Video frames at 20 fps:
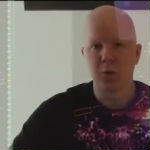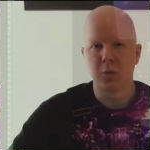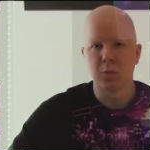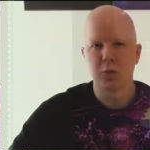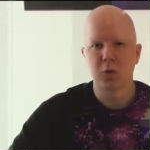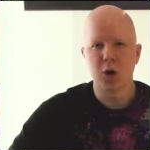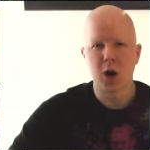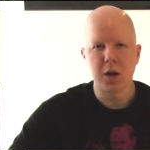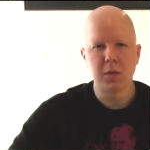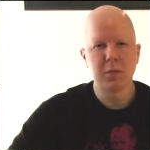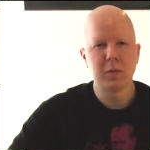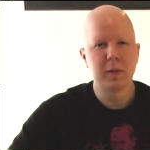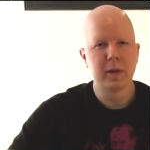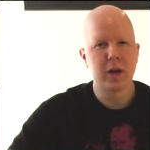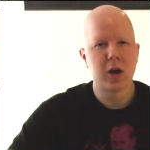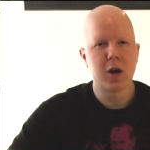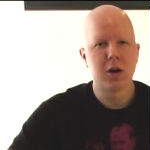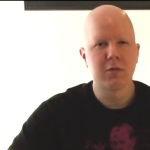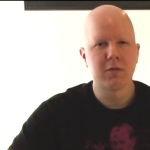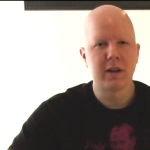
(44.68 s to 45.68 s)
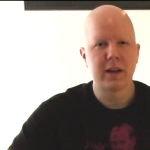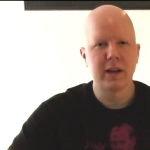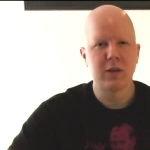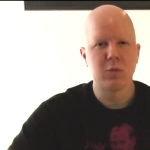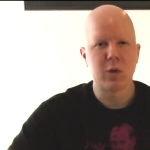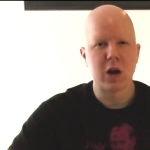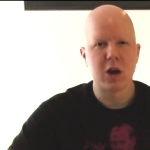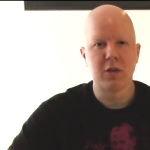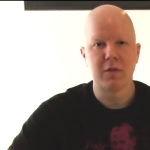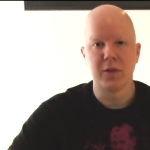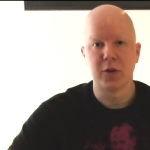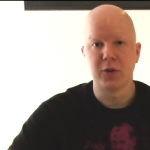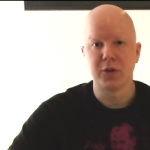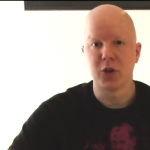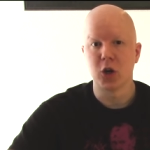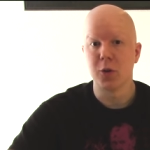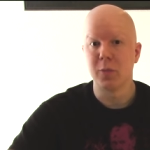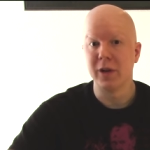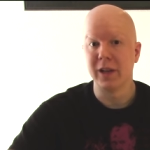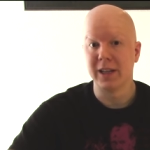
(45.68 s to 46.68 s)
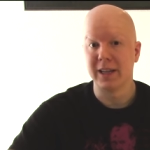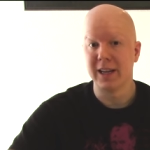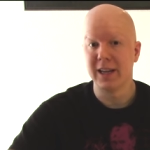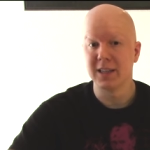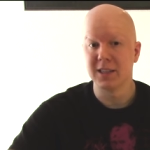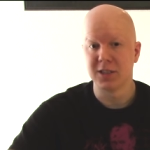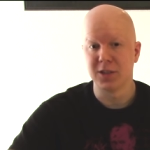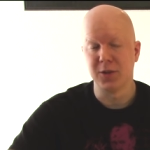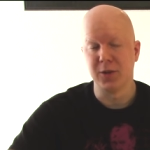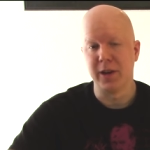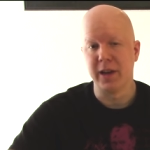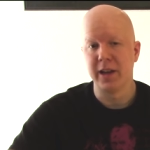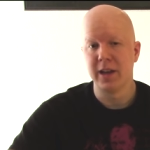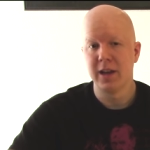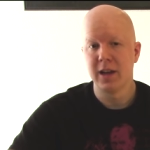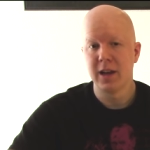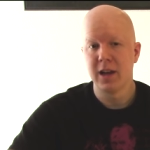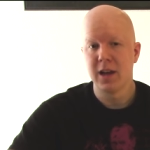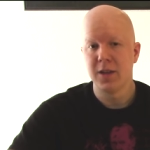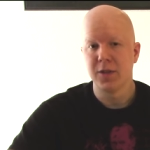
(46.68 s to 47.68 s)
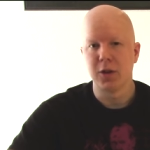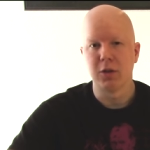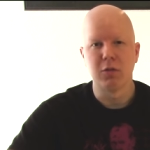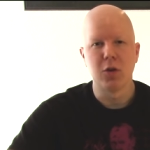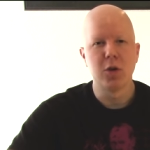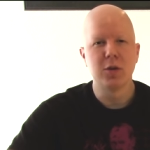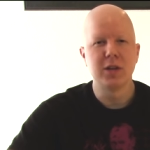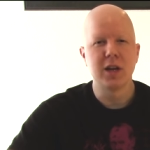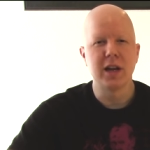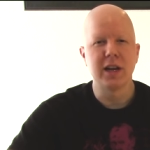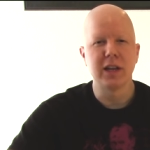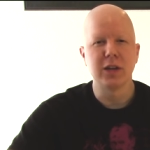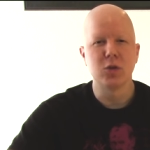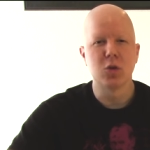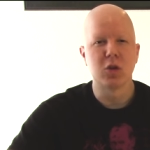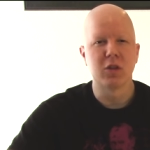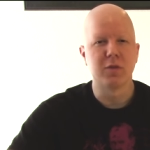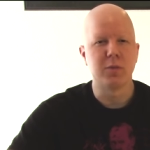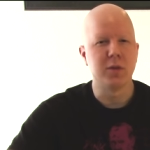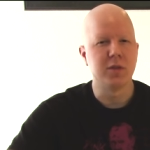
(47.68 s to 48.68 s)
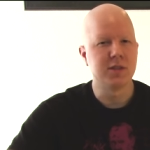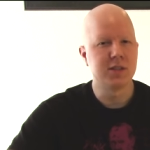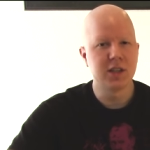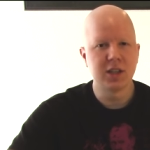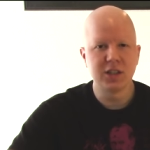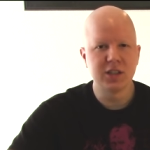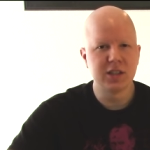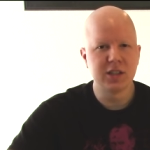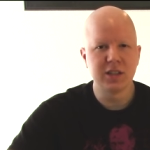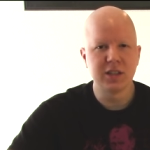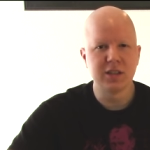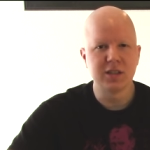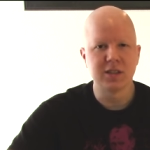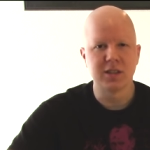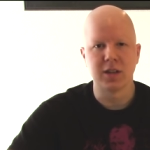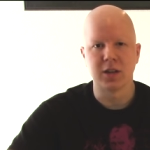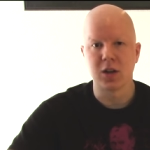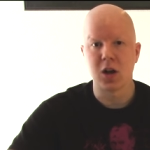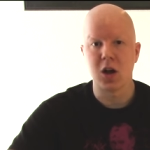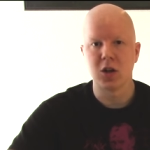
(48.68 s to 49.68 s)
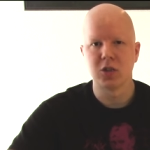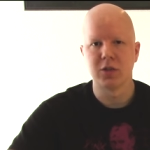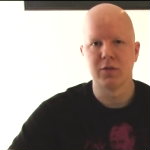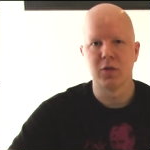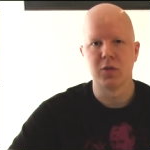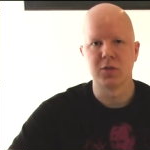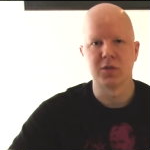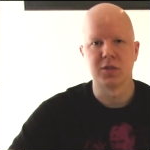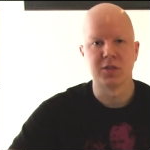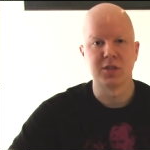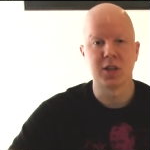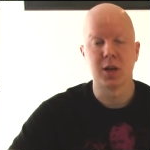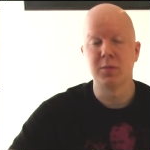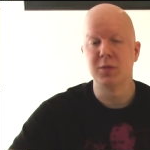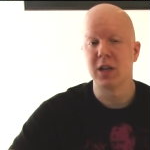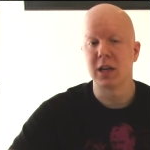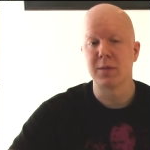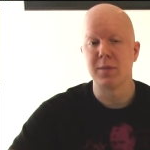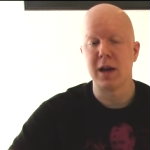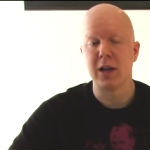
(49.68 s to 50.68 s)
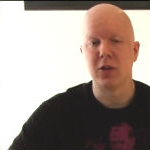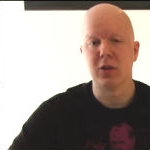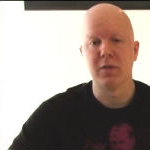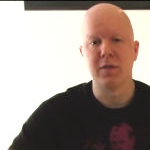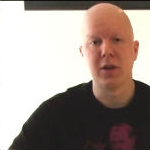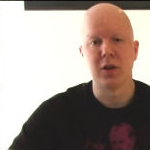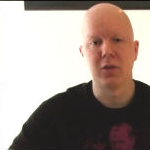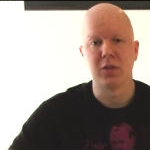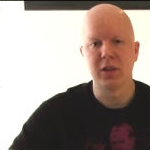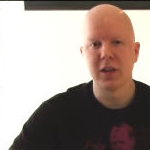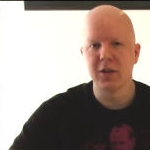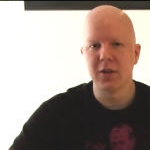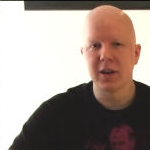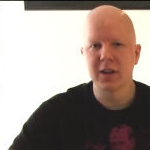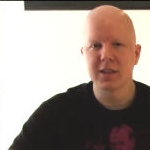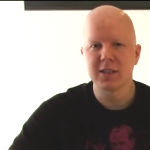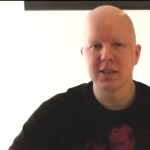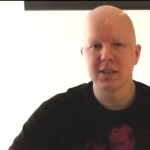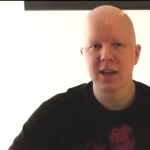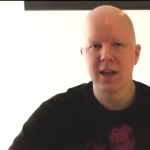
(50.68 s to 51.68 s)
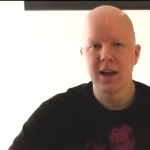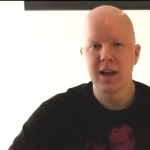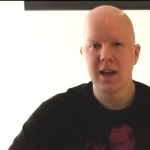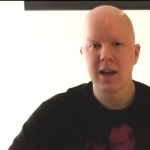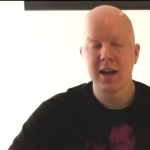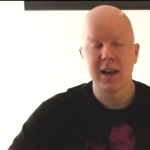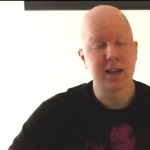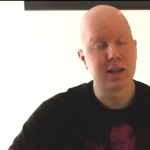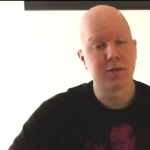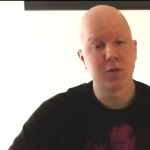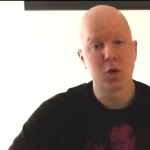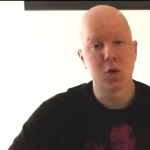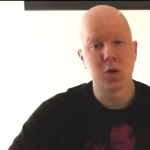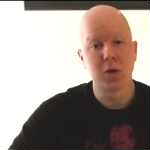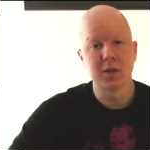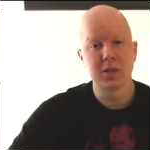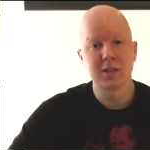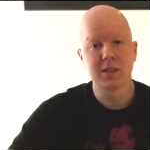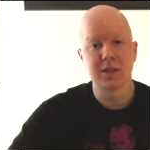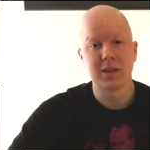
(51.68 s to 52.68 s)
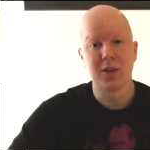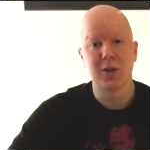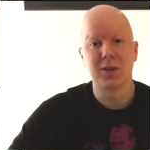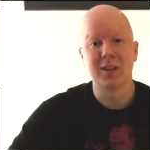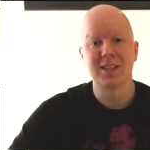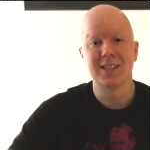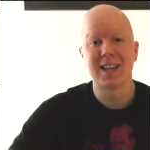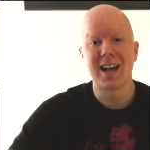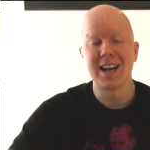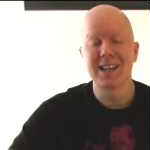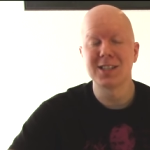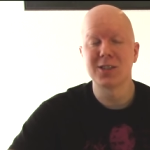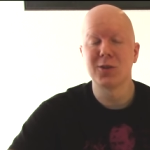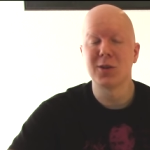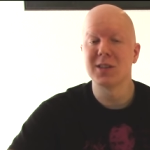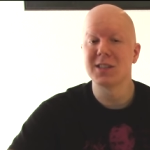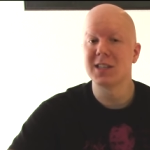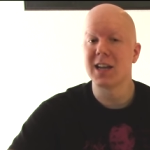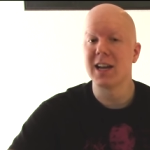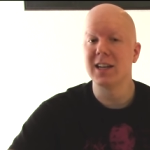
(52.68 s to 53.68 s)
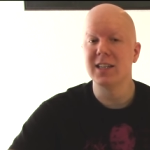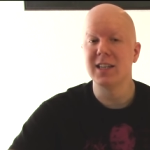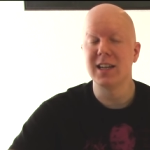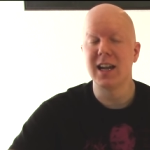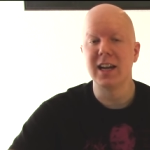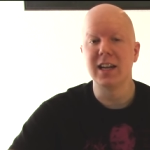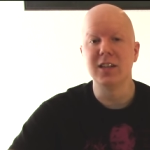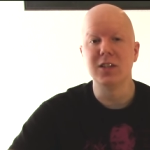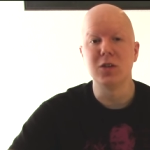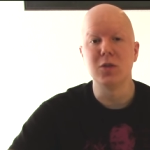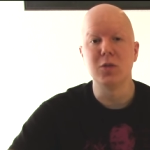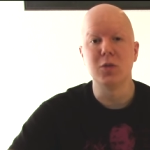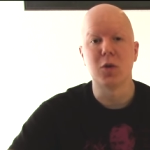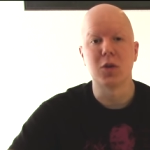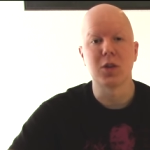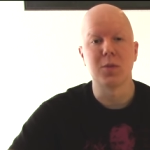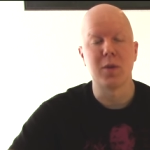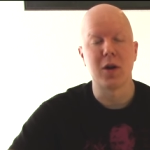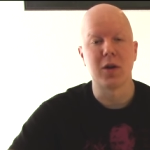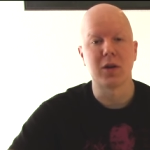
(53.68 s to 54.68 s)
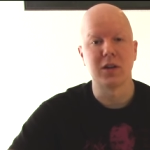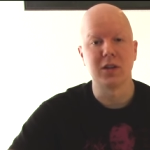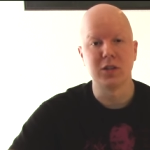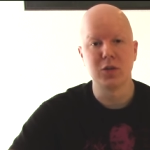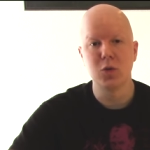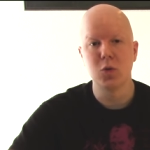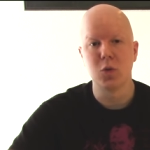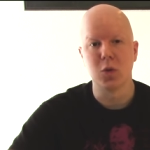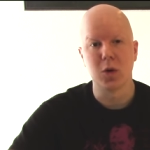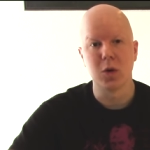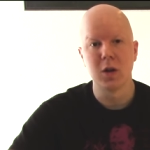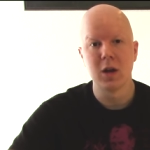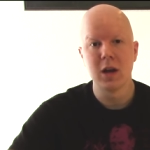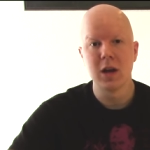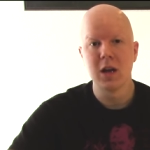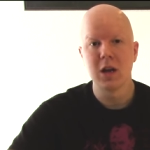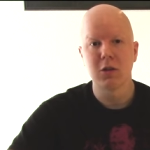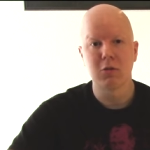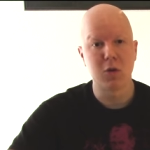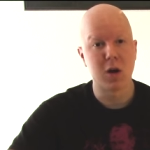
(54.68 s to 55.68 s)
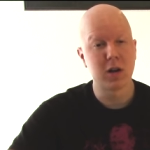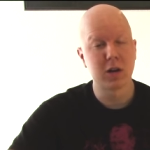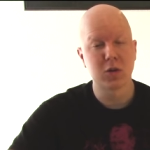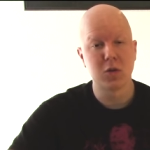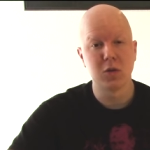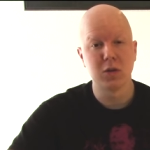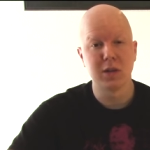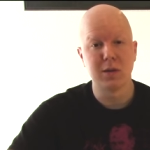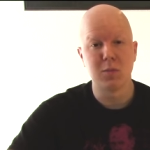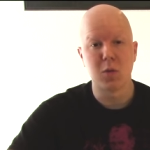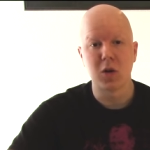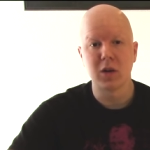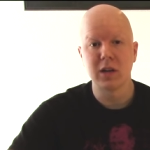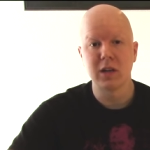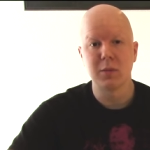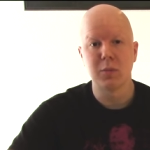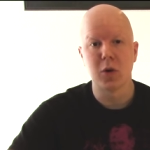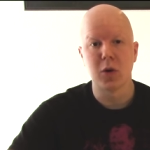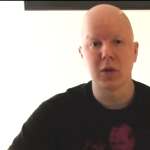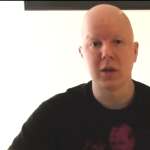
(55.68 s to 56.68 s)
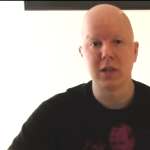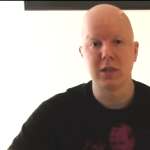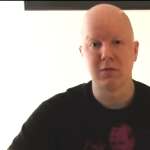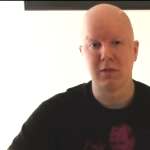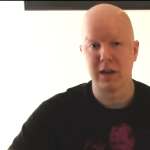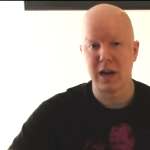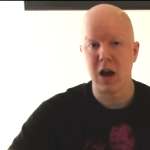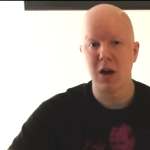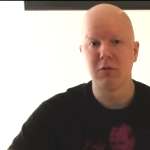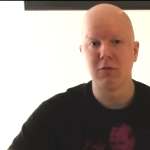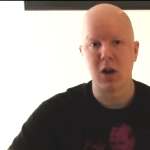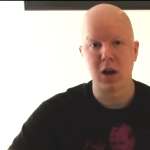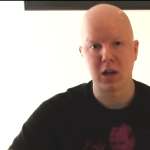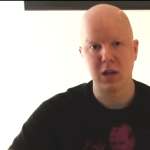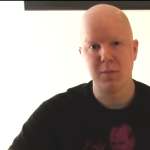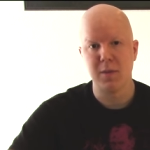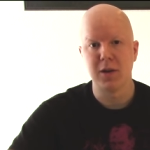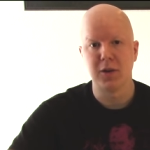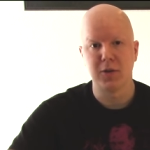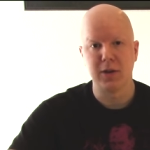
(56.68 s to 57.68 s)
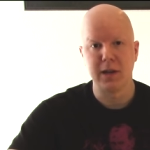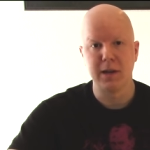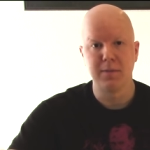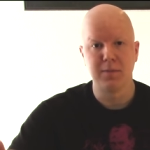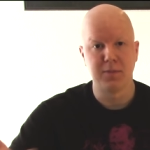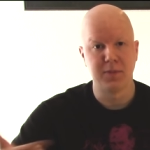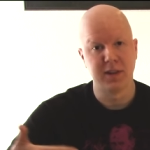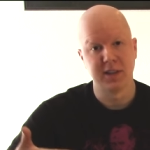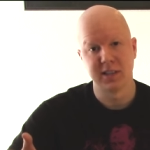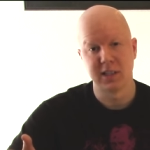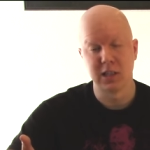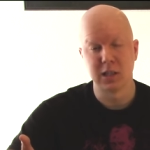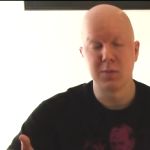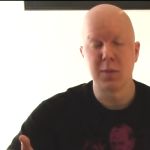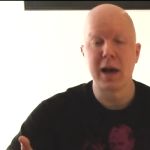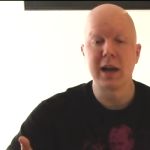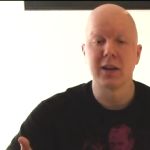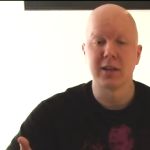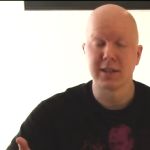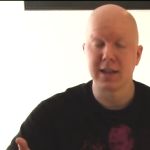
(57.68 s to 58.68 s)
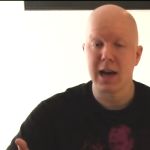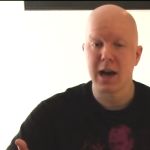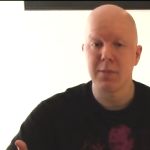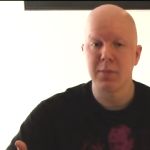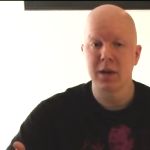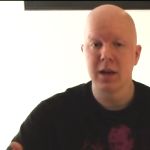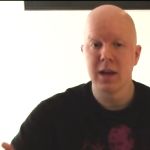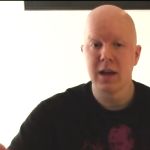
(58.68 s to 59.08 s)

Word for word: are probably already aware of their turbulent history, their rotating door of musicians, the controversial subject matter of their lyrics, and of course, their disastrous 1982 North American tour, chronicled in Marty DiBergi's renowned rockumentary, This Is Spinal Tap.